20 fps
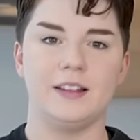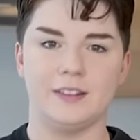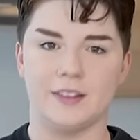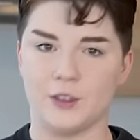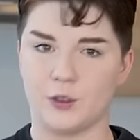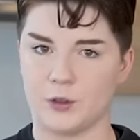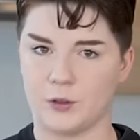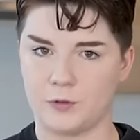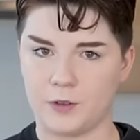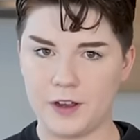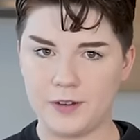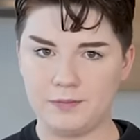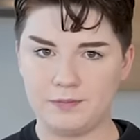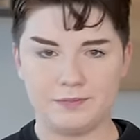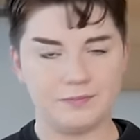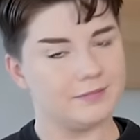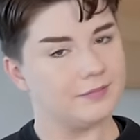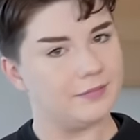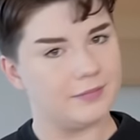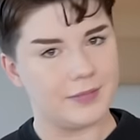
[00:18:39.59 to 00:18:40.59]
this was fun.
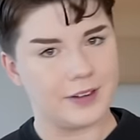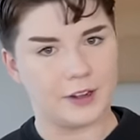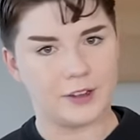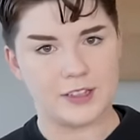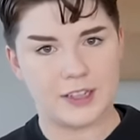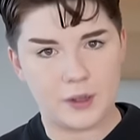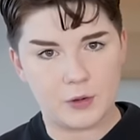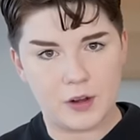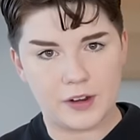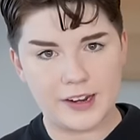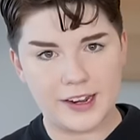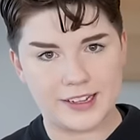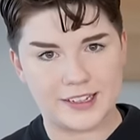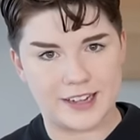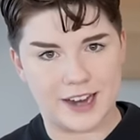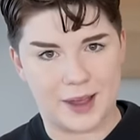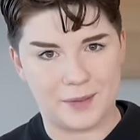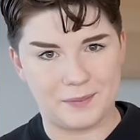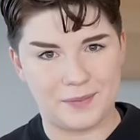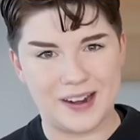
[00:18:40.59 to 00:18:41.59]
I'll see you all next
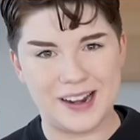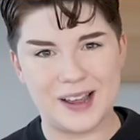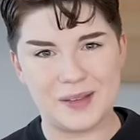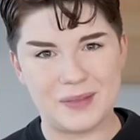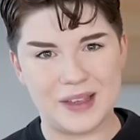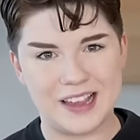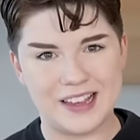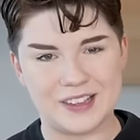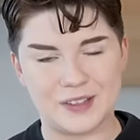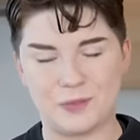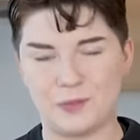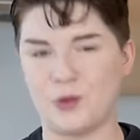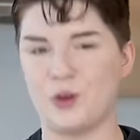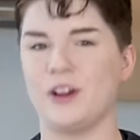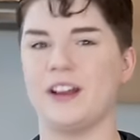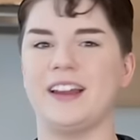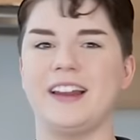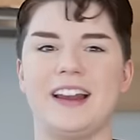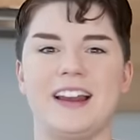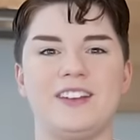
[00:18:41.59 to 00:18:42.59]
time. My name is
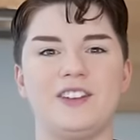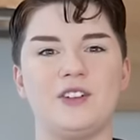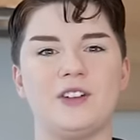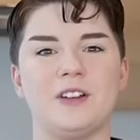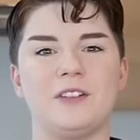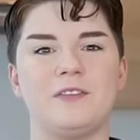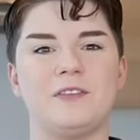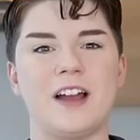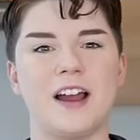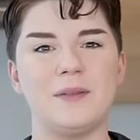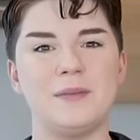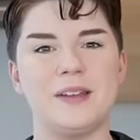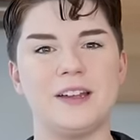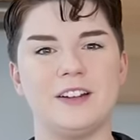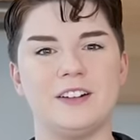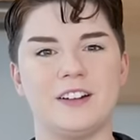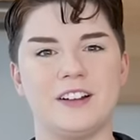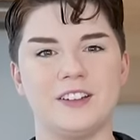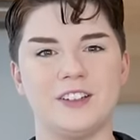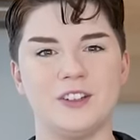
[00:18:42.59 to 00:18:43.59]
Morgan, and you can find me
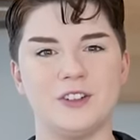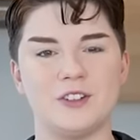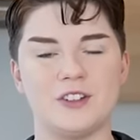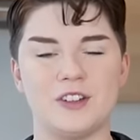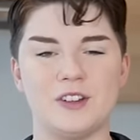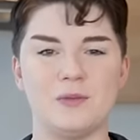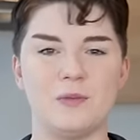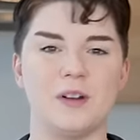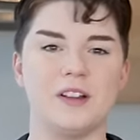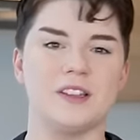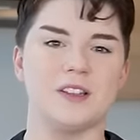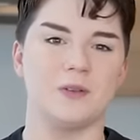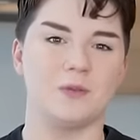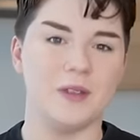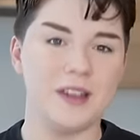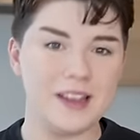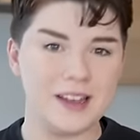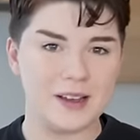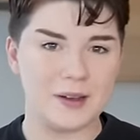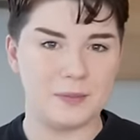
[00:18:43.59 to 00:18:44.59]
here on YouTube once a
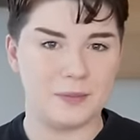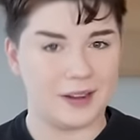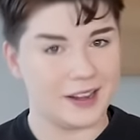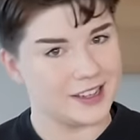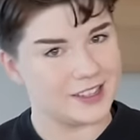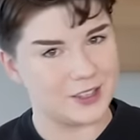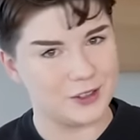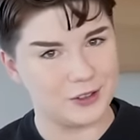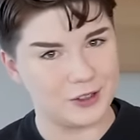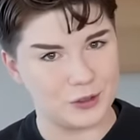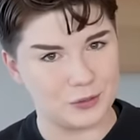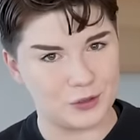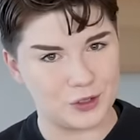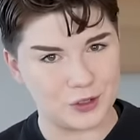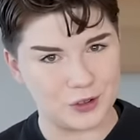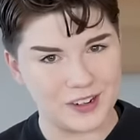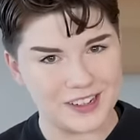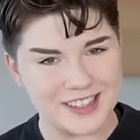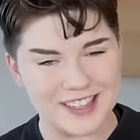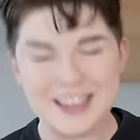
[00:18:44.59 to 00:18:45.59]
week, plus YouTube
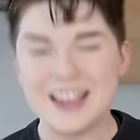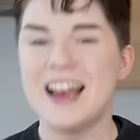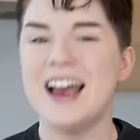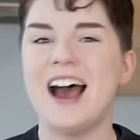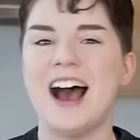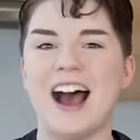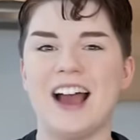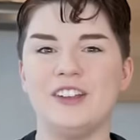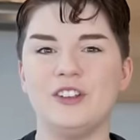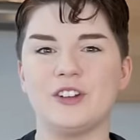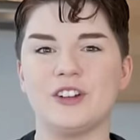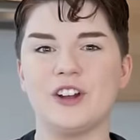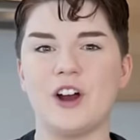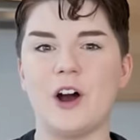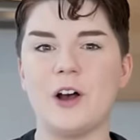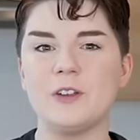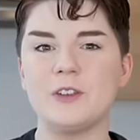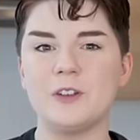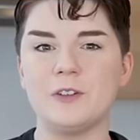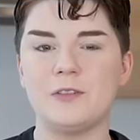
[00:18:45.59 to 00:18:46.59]
Shorts. Uh, you can
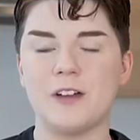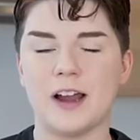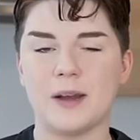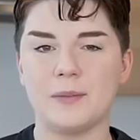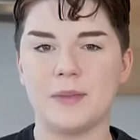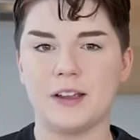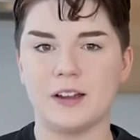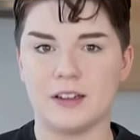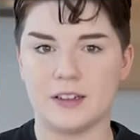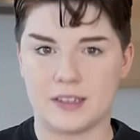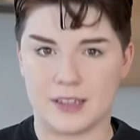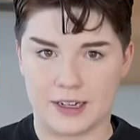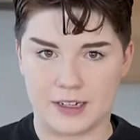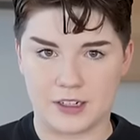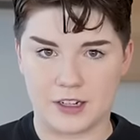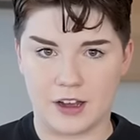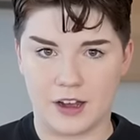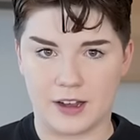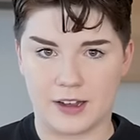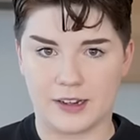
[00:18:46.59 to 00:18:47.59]
also find me on
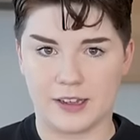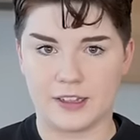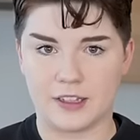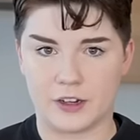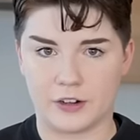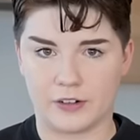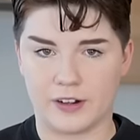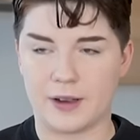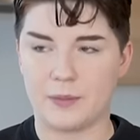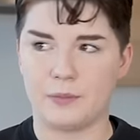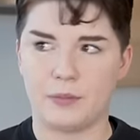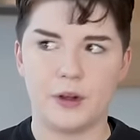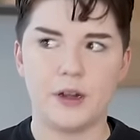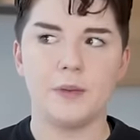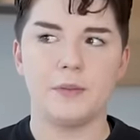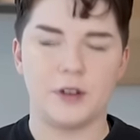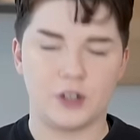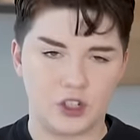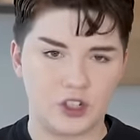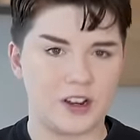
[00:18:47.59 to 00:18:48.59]
TikTok and Instagram
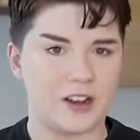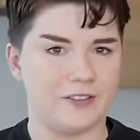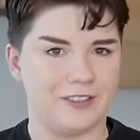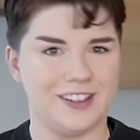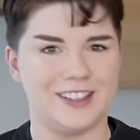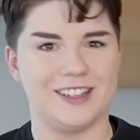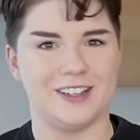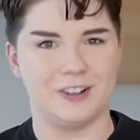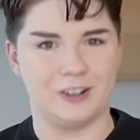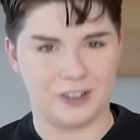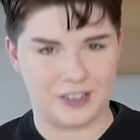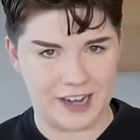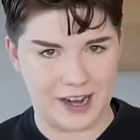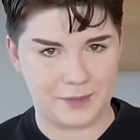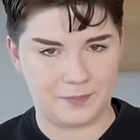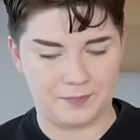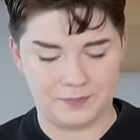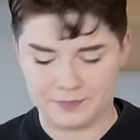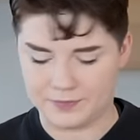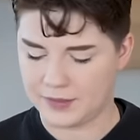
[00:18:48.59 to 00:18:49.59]
pretty much every single day.
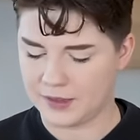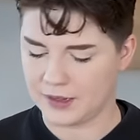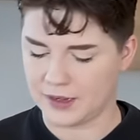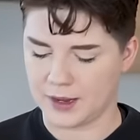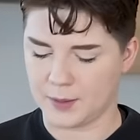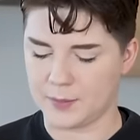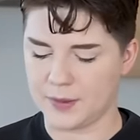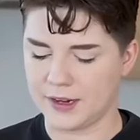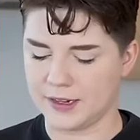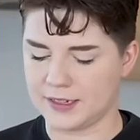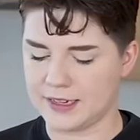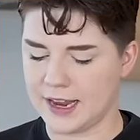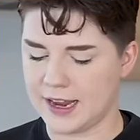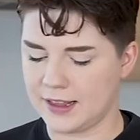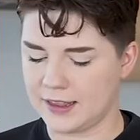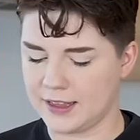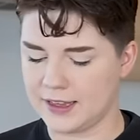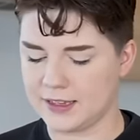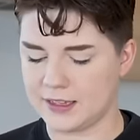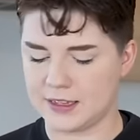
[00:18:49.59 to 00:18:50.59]
I'm gonna
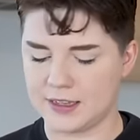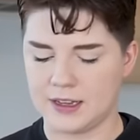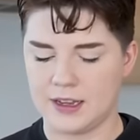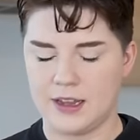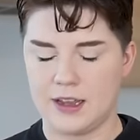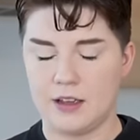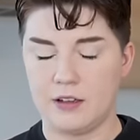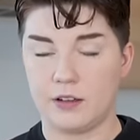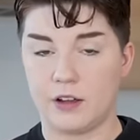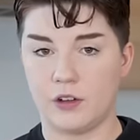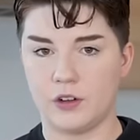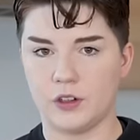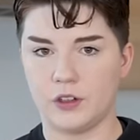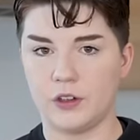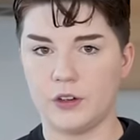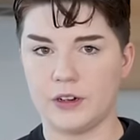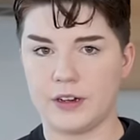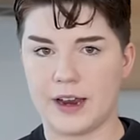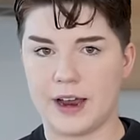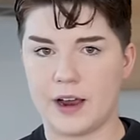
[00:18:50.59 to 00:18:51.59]
take this, go
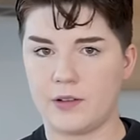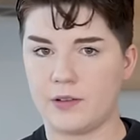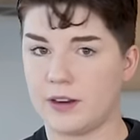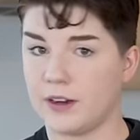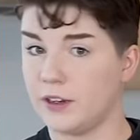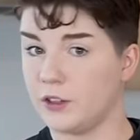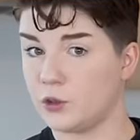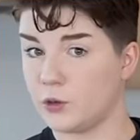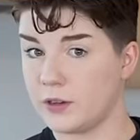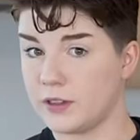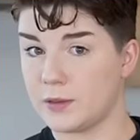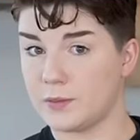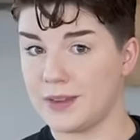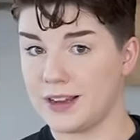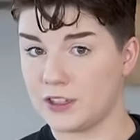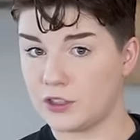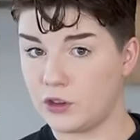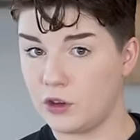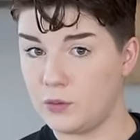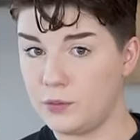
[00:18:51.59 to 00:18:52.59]
dilute it out, and enjoy some
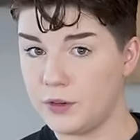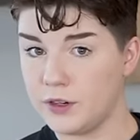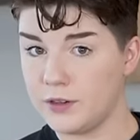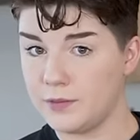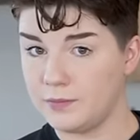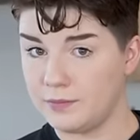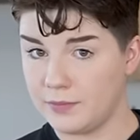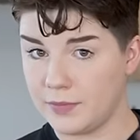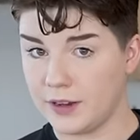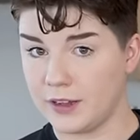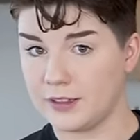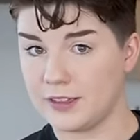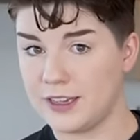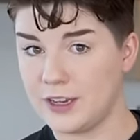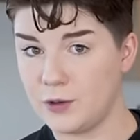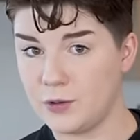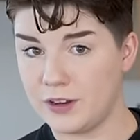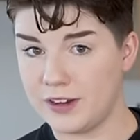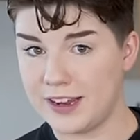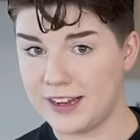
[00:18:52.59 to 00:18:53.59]
nice cold brew. I'll
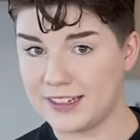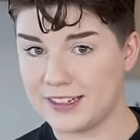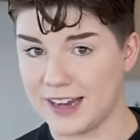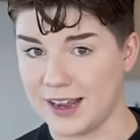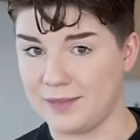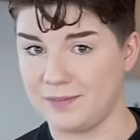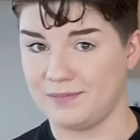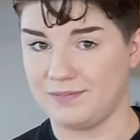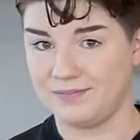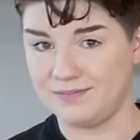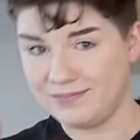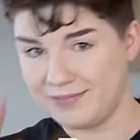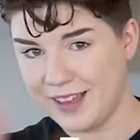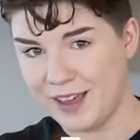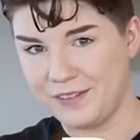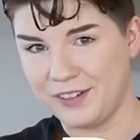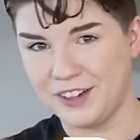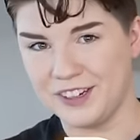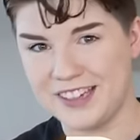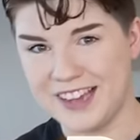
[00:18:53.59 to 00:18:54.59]
see you all next time.
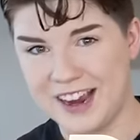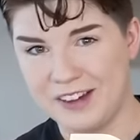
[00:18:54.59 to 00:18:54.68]
Have a good day,